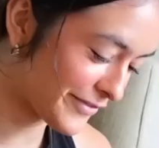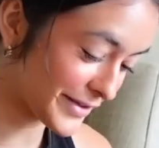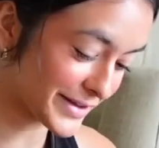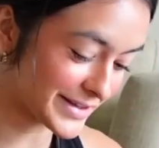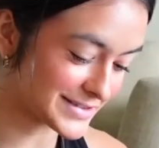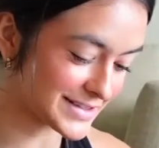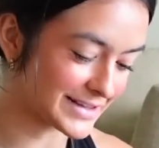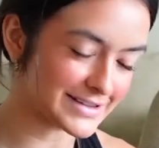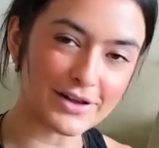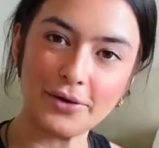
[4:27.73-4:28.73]
feel like it's
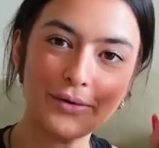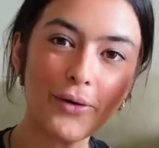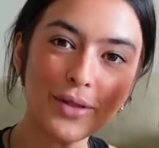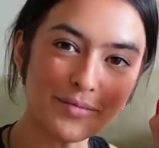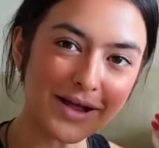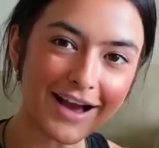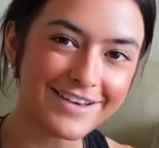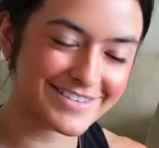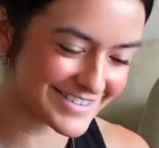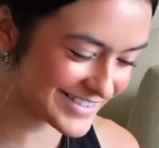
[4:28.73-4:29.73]
like
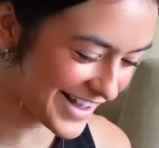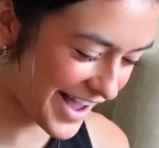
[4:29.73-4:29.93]
Olaplex.